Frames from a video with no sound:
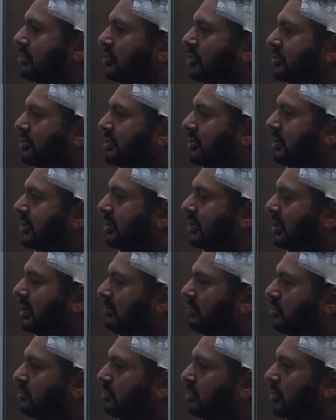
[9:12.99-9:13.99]
Because I think that
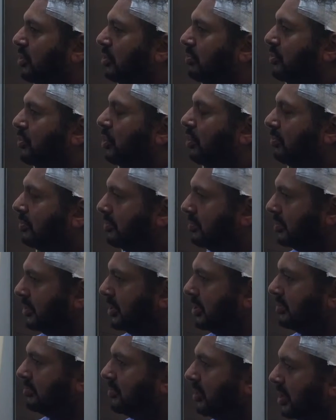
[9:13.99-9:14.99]
would
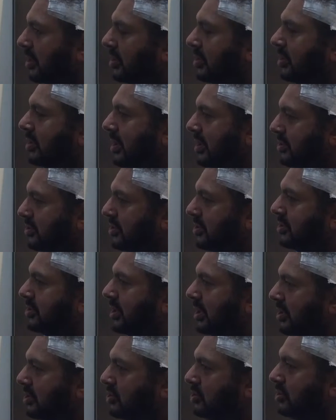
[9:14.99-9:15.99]
probably less the
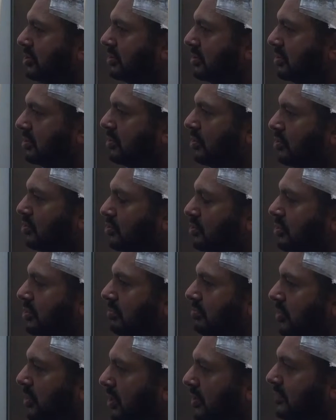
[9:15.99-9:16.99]
tension and also
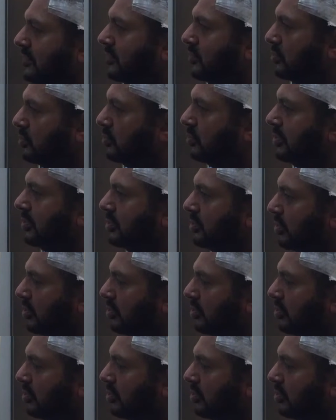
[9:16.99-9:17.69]
the blood flow and